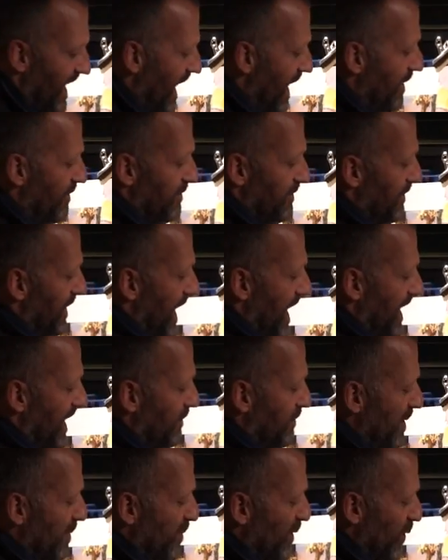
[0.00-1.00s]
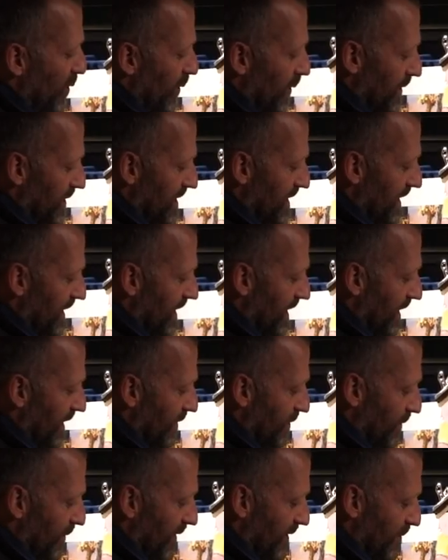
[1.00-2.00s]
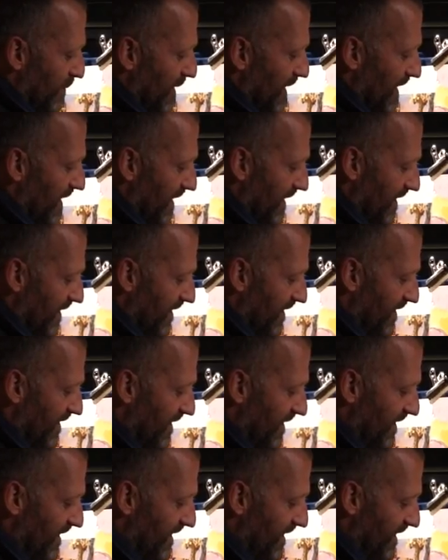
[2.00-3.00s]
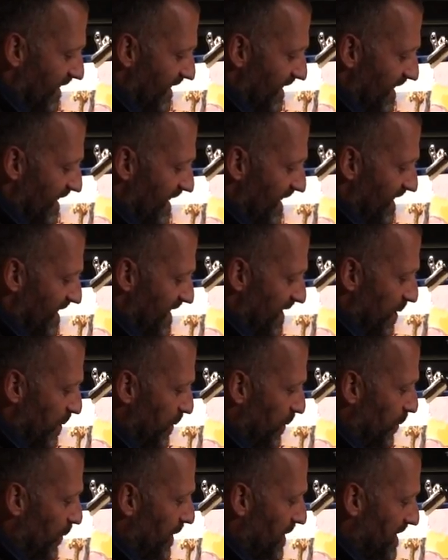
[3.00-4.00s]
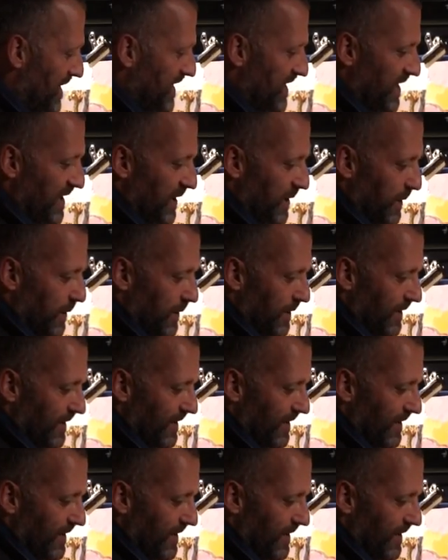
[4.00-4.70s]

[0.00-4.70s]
I'm, I can be bought, you know, with my told what to do.